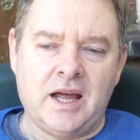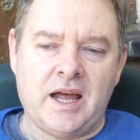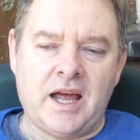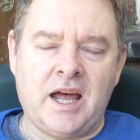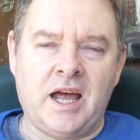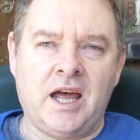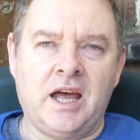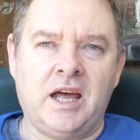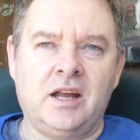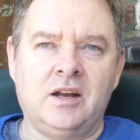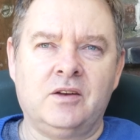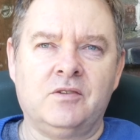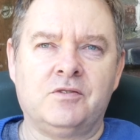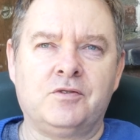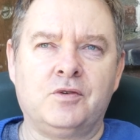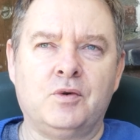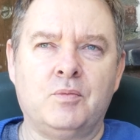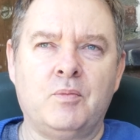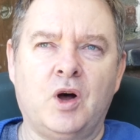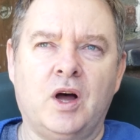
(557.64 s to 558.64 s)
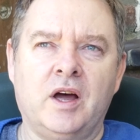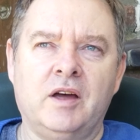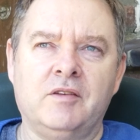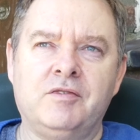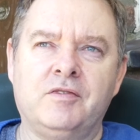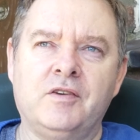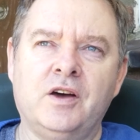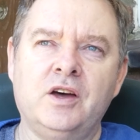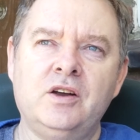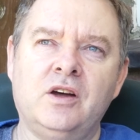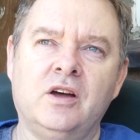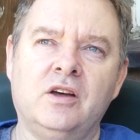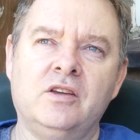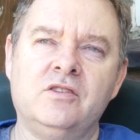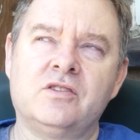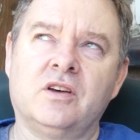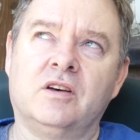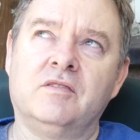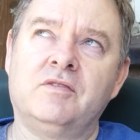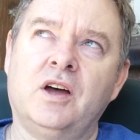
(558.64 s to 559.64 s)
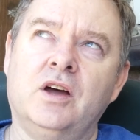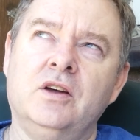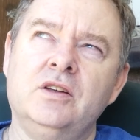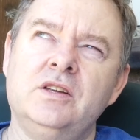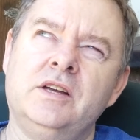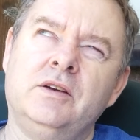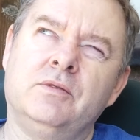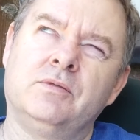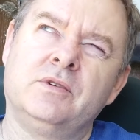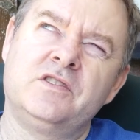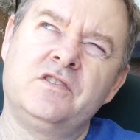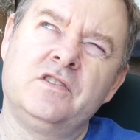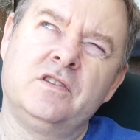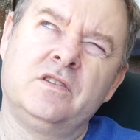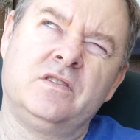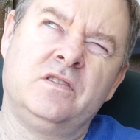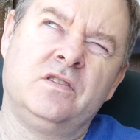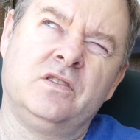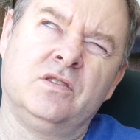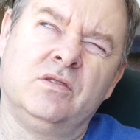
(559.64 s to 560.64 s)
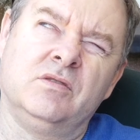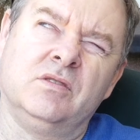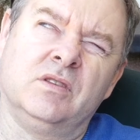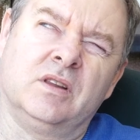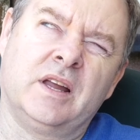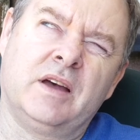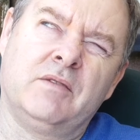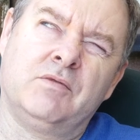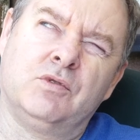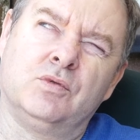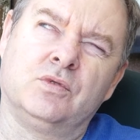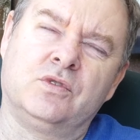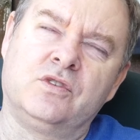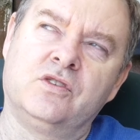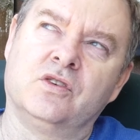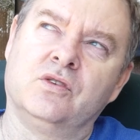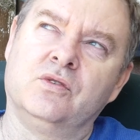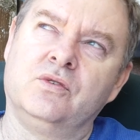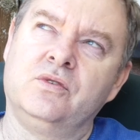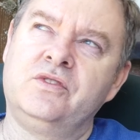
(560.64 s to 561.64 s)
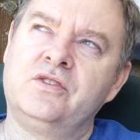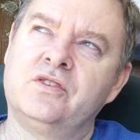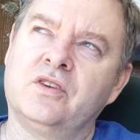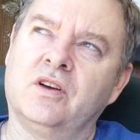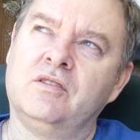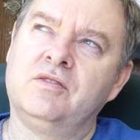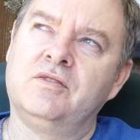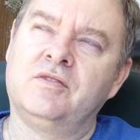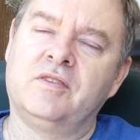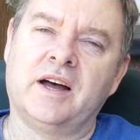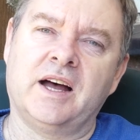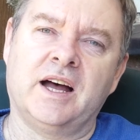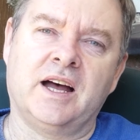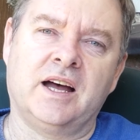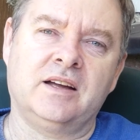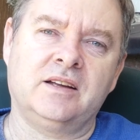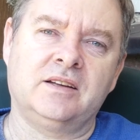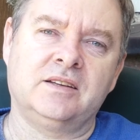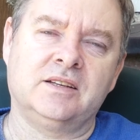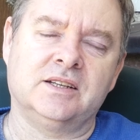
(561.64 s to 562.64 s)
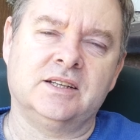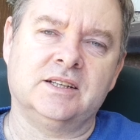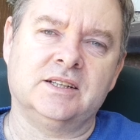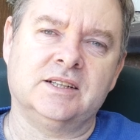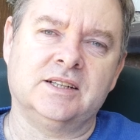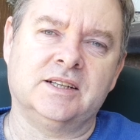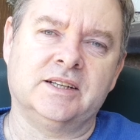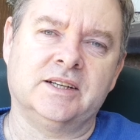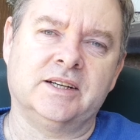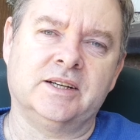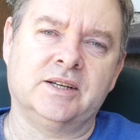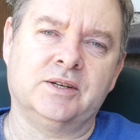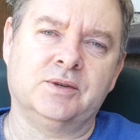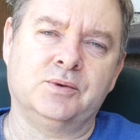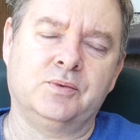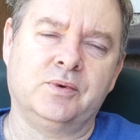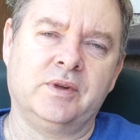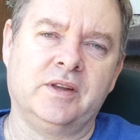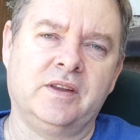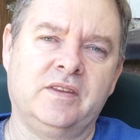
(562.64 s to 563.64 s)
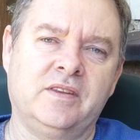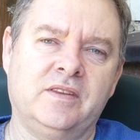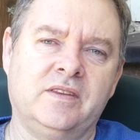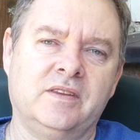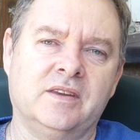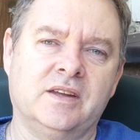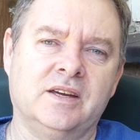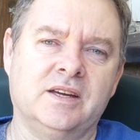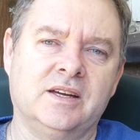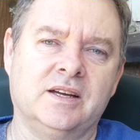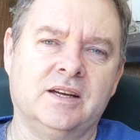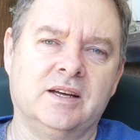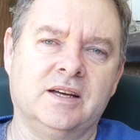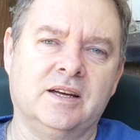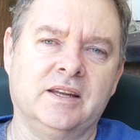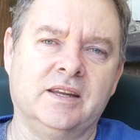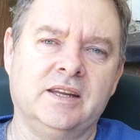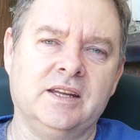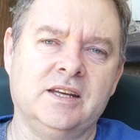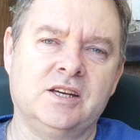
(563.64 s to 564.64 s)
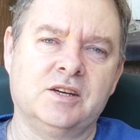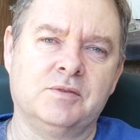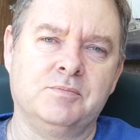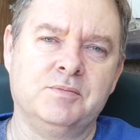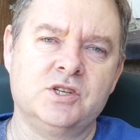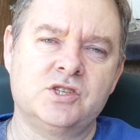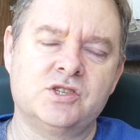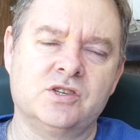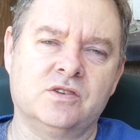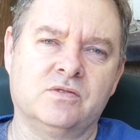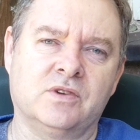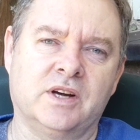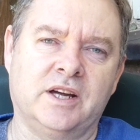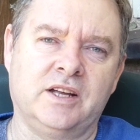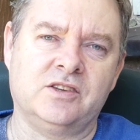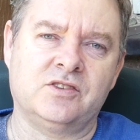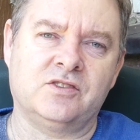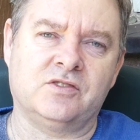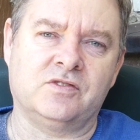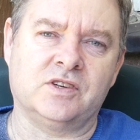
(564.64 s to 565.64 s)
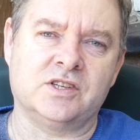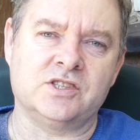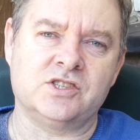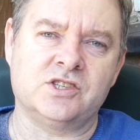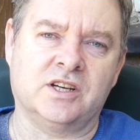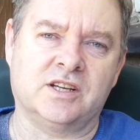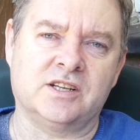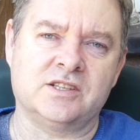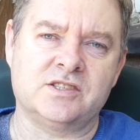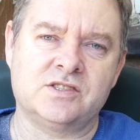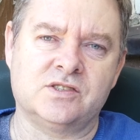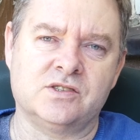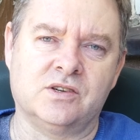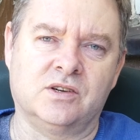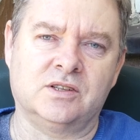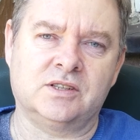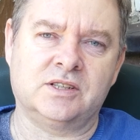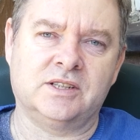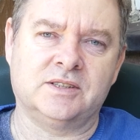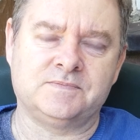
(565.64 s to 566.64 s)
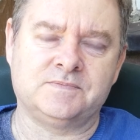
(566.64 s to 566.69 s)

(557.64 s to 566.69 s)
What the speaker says: And for my photos I've only risen to level 2 so far with the commission rates for Shutterstock.